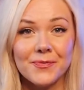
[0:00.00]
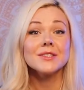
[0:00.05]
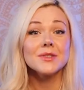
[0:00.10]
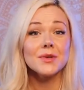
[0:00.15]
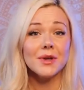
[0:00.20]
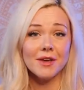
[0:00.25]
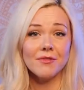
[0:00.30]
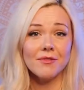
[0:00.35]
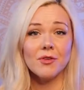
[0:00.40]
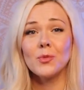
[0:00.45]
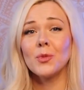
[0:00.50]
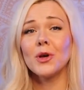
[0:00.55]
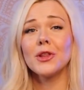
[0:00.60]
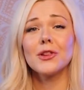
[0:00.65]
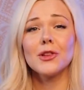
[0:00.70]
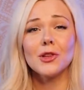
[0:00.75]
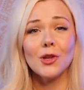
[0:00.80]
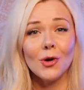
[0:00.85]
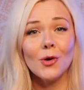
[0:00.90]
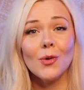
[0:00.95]
So even with
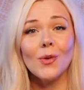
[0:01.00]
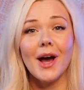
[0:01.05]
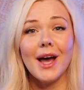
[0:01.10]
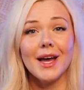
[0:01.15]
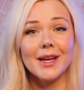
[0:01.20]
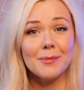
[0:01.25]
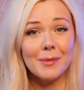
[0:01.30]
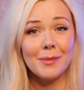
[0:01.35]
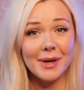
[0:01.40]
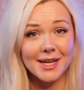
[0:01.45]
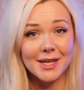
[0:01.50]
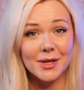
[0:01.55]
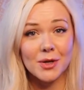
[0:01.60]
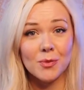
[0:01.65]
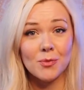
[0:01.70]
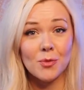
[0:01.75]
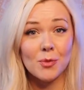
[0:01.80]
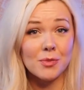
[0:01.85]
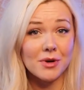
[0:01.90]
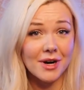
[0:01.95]
low and
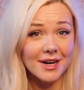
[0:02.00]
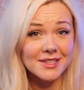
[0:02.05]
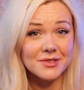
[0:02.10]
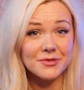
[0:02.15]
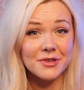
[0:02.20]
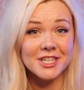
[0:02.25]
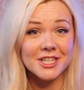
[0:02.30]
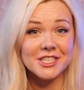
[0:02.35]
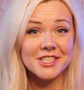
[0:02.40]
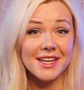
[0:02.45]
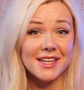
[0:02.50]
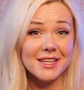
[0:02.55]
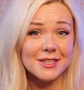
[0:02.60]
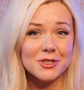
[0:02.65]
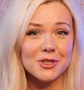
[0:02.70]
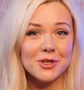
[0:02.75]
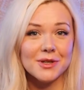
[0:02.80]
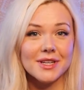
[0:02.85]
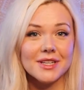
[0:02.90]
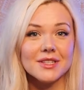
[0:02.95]
medium price range
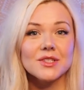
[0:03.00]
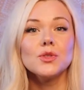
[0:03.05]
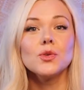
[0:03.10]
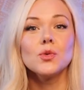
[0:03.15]
electronics,